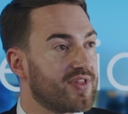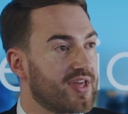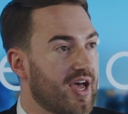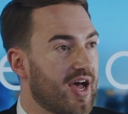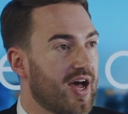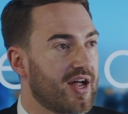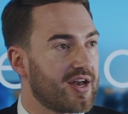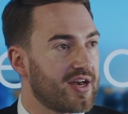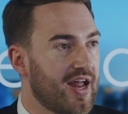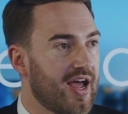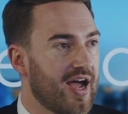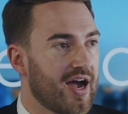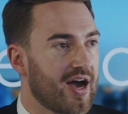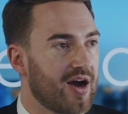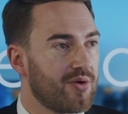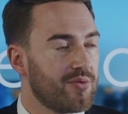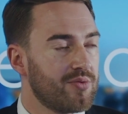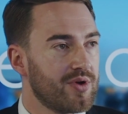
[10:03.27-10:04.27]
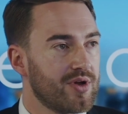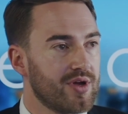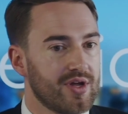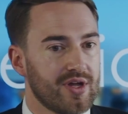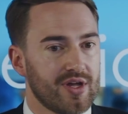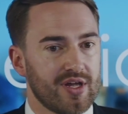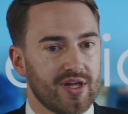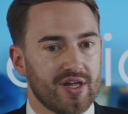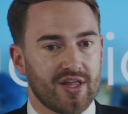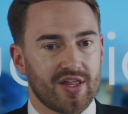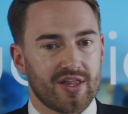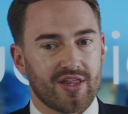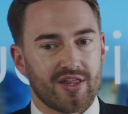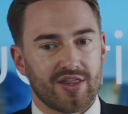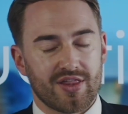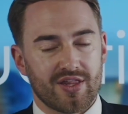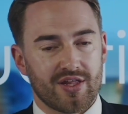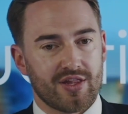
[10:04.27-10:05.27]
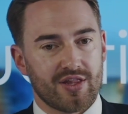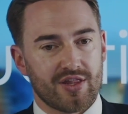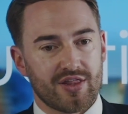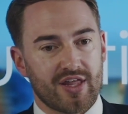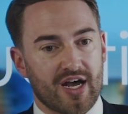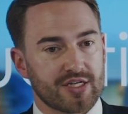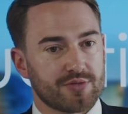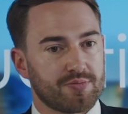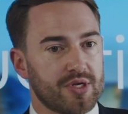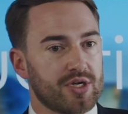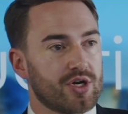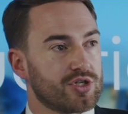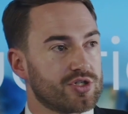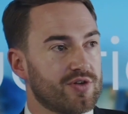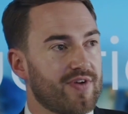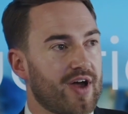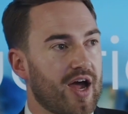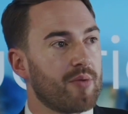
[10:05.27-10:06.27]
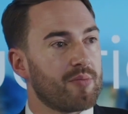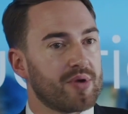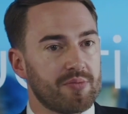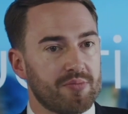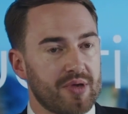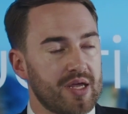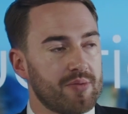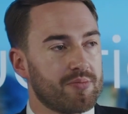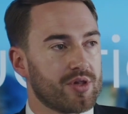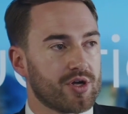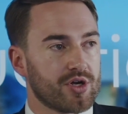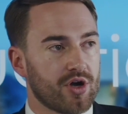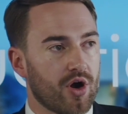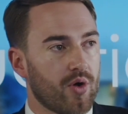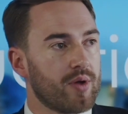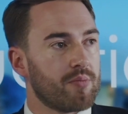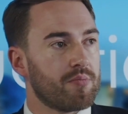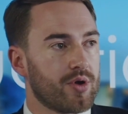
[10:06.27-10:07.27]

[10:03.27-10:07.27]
they are now, that's because of how many people are going